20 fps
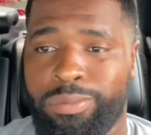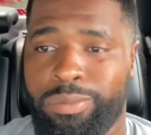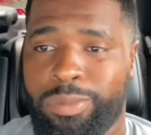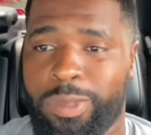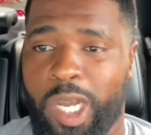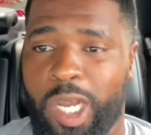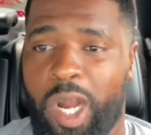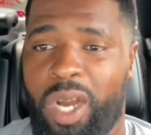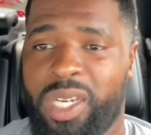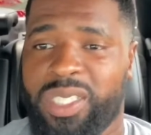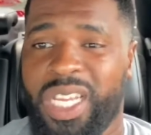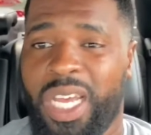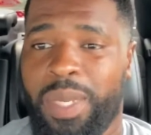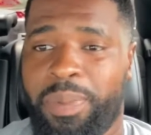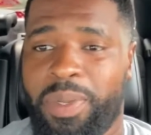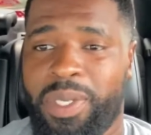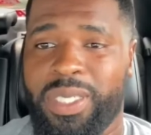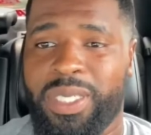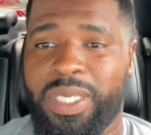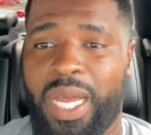Cars
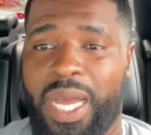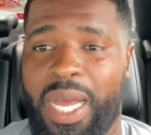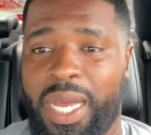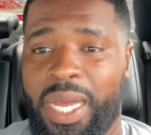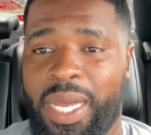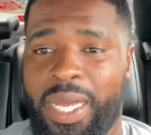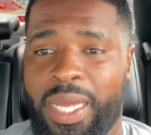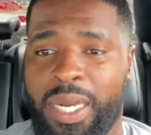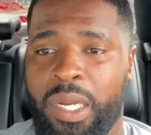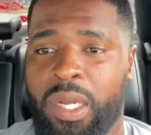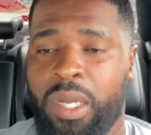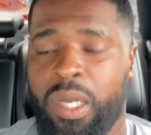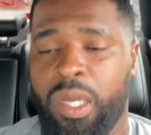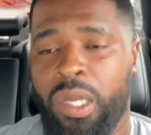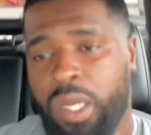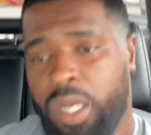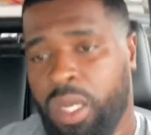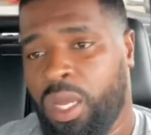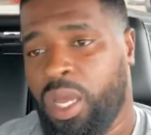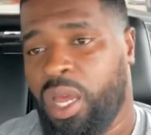kept inside.
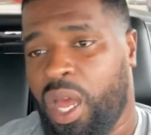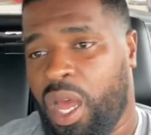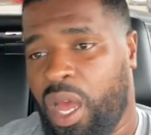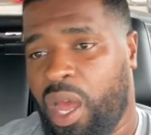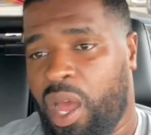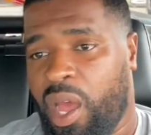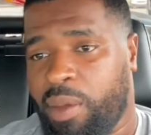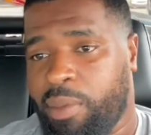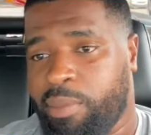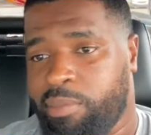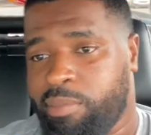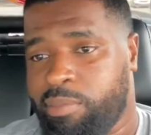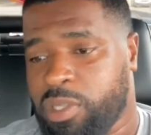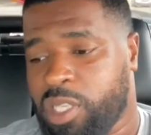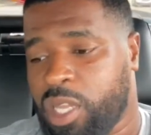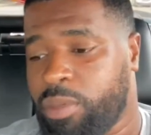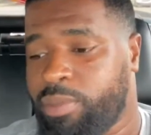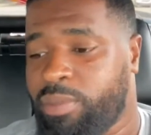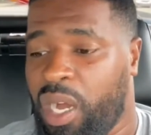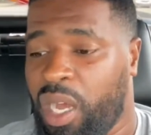
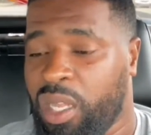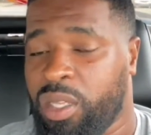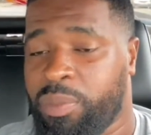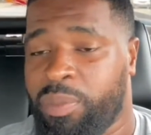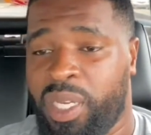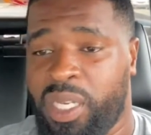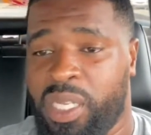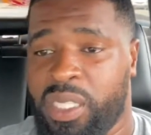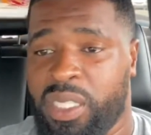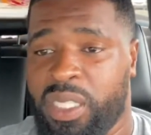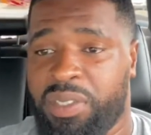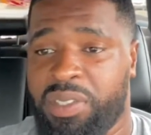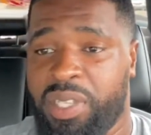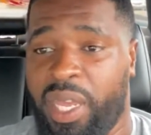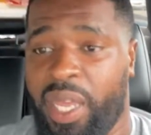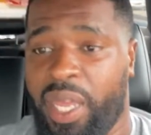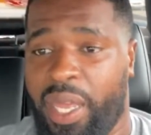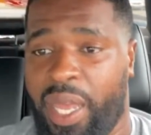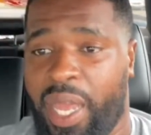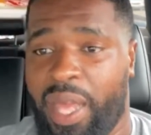Some of my other buddies had
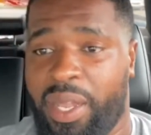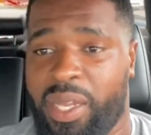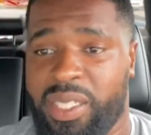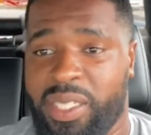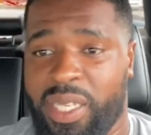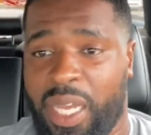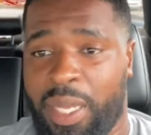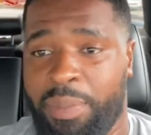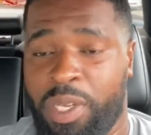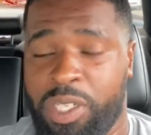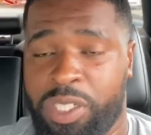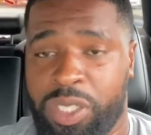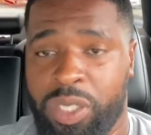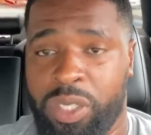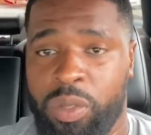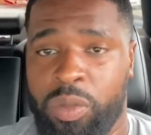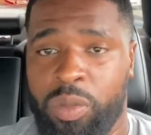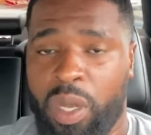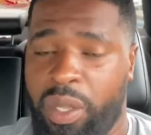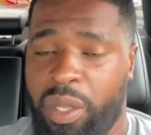the same
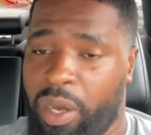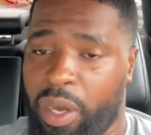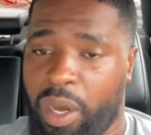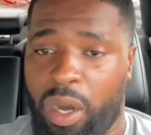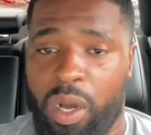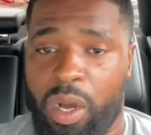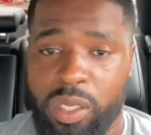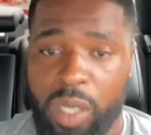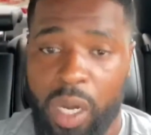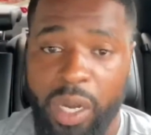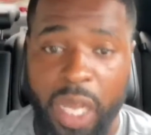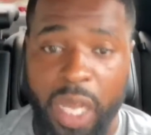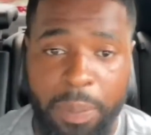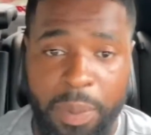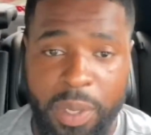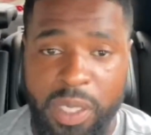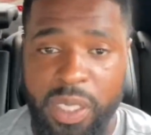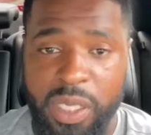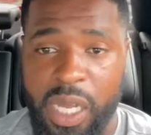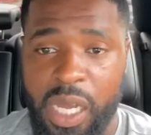issue and their cars aren't kept
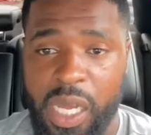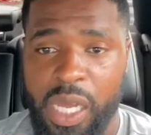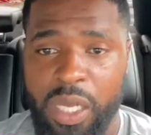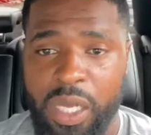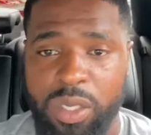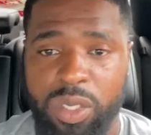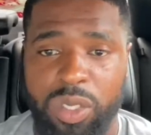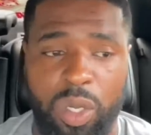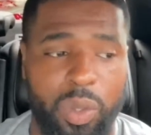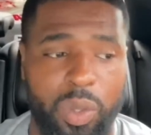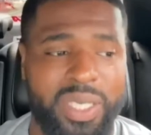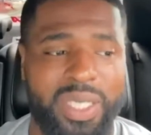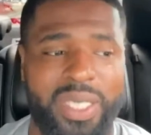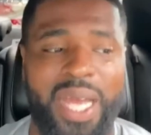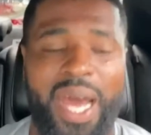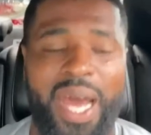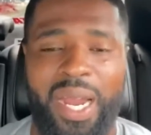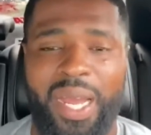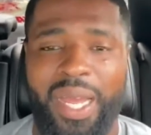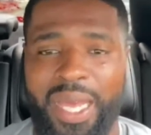inside. So it's
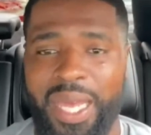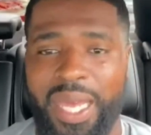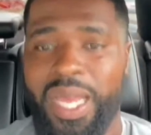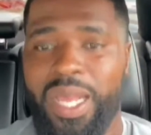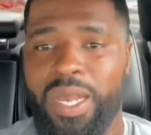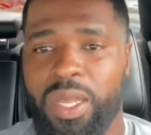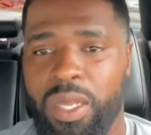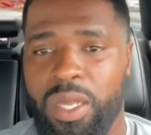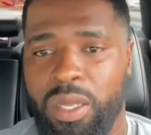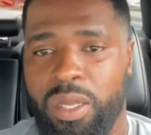not a heat